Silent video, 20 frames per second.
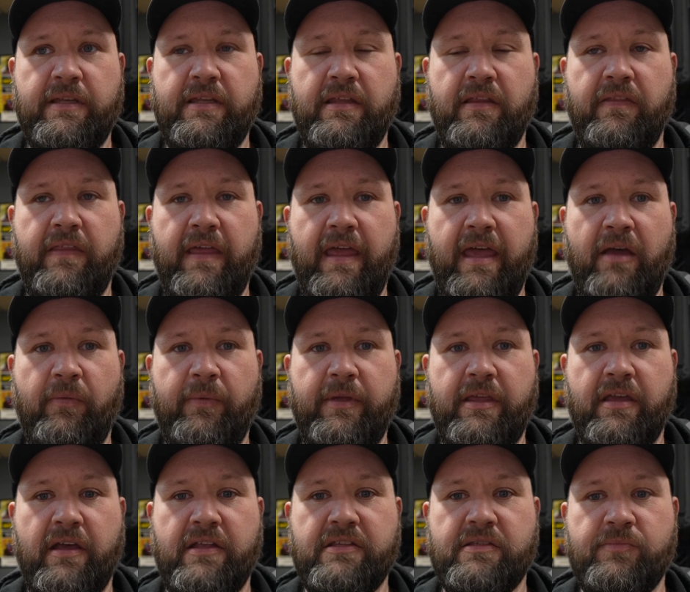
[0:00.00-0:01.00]
did that, we
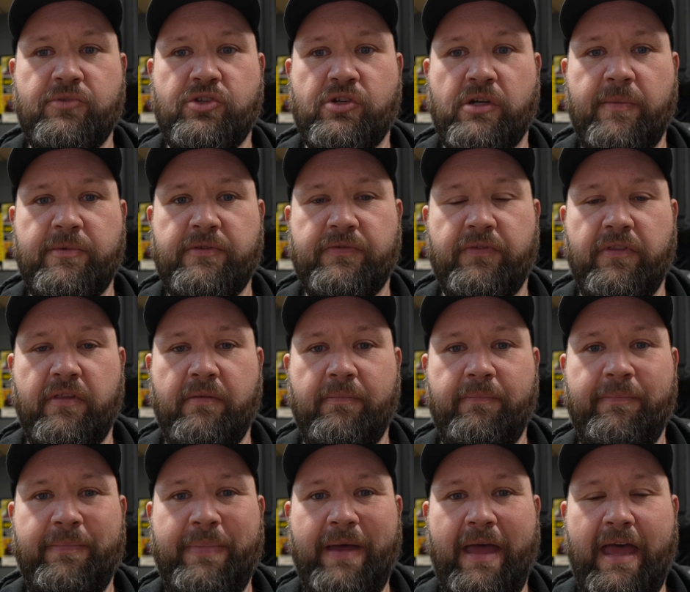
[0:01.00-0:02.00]
cut some strips for the
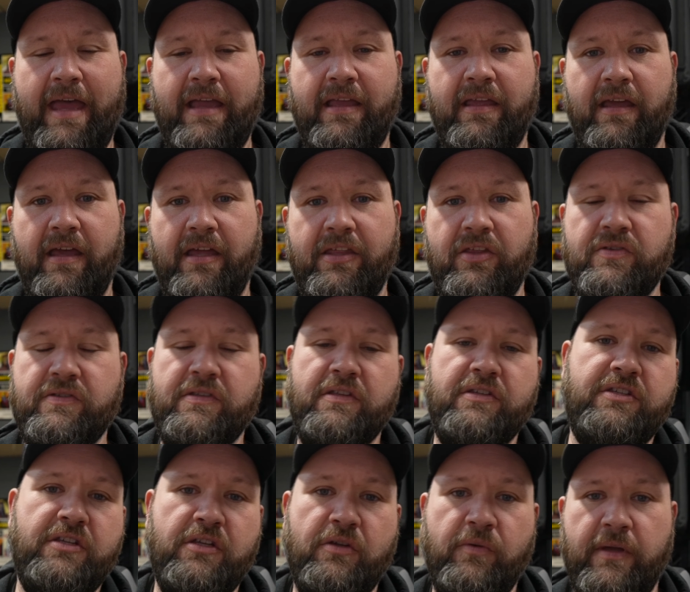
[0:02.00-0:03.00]
back. I used the
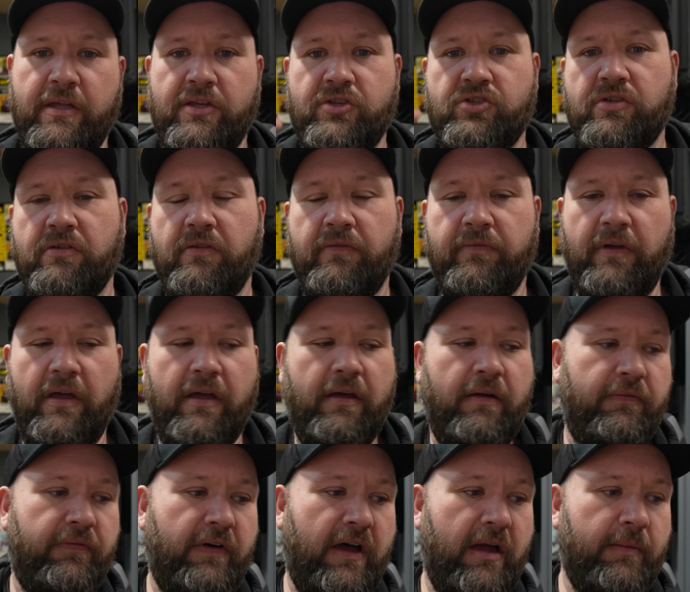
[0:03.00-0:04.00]
2-inch
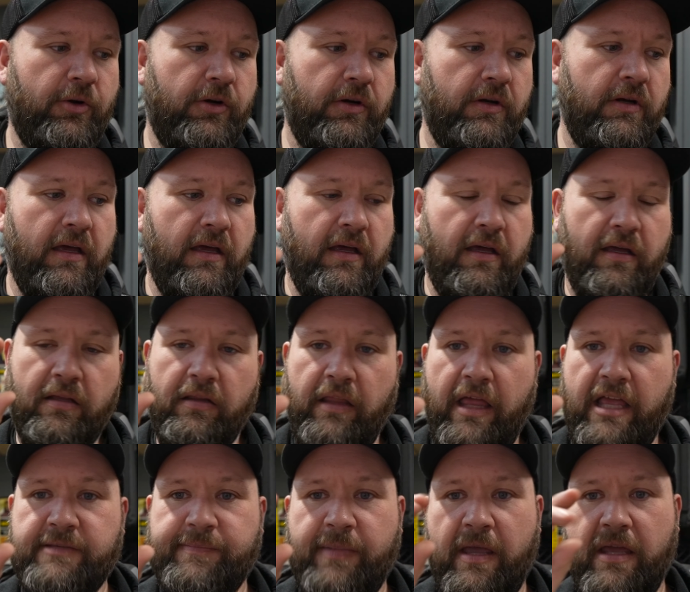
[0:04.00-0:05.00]
fiber
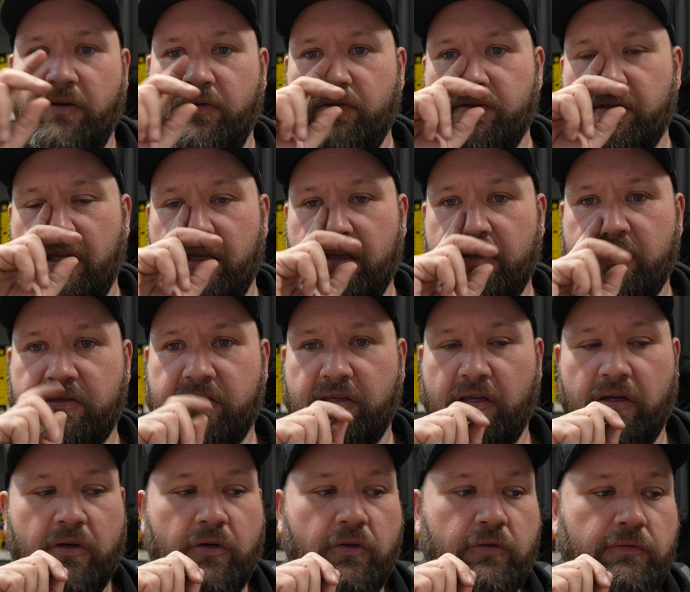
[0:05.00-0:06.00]
glass panels, and
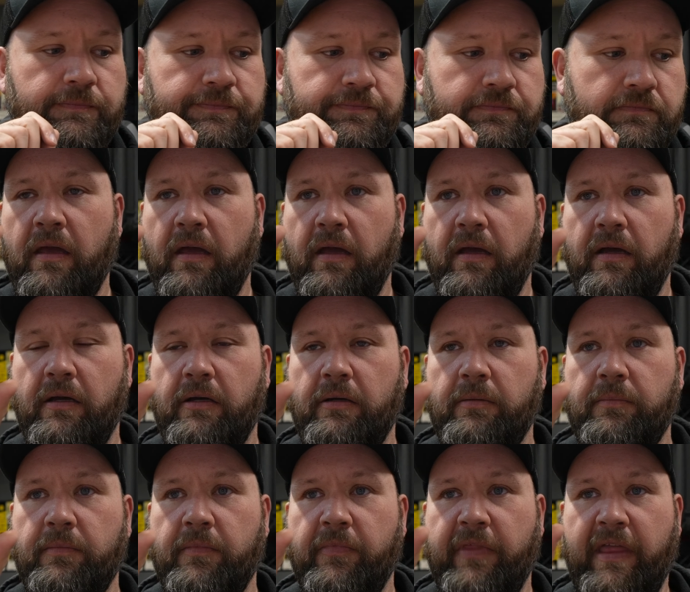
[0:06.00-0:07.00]
so
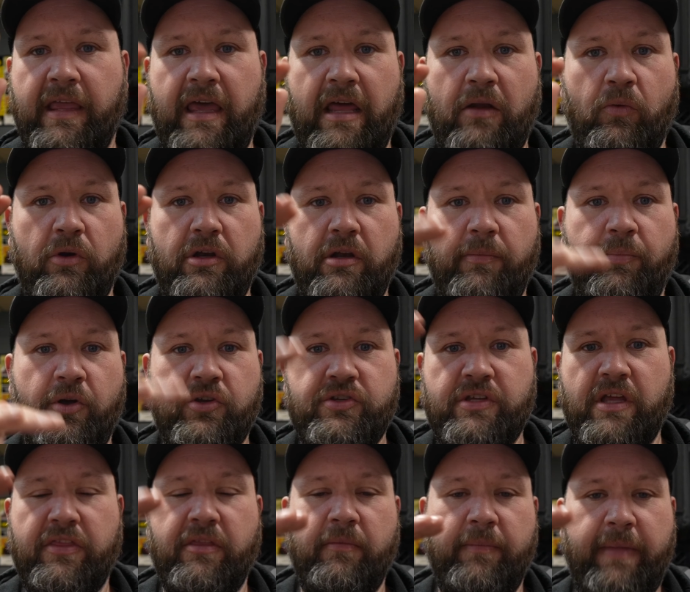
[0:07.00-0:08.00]
they kind of wanted to push
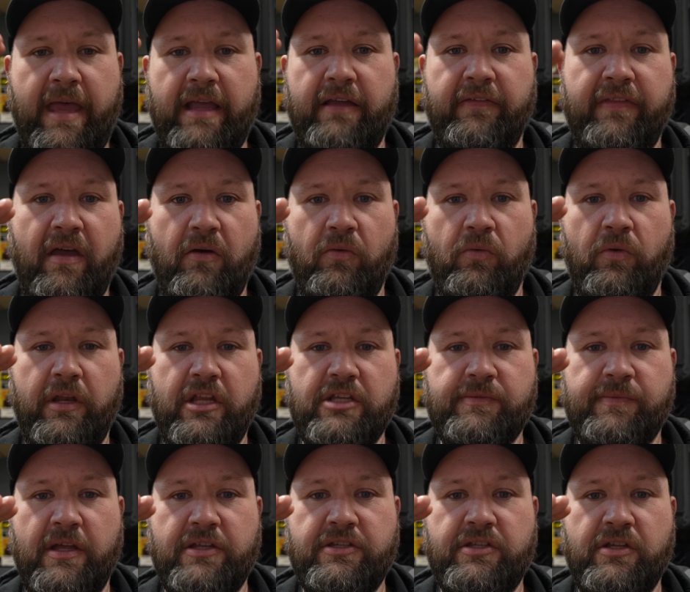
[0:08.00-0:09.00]
out the back of that 1-inch
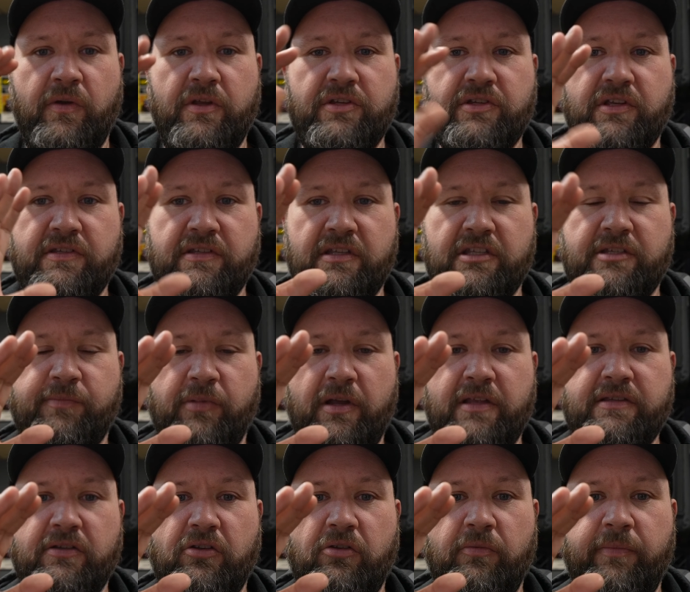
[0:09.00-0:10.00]
by 2-inch because it
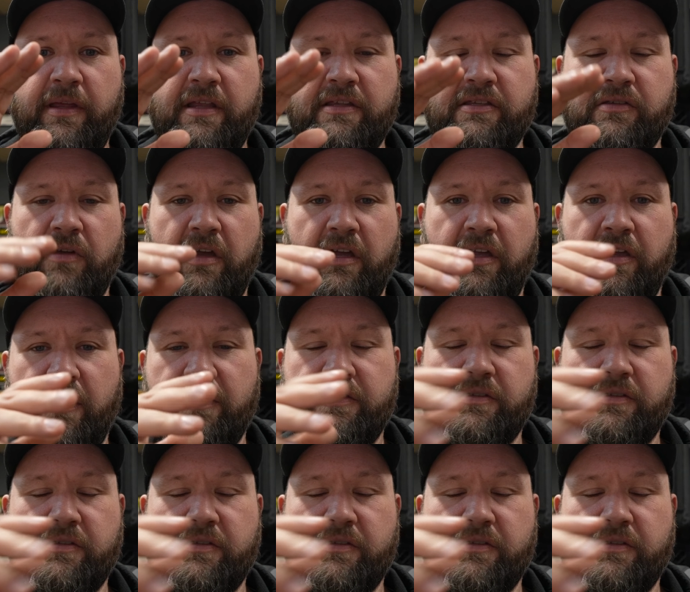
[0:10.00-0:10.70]
spreads a little bit. So I cut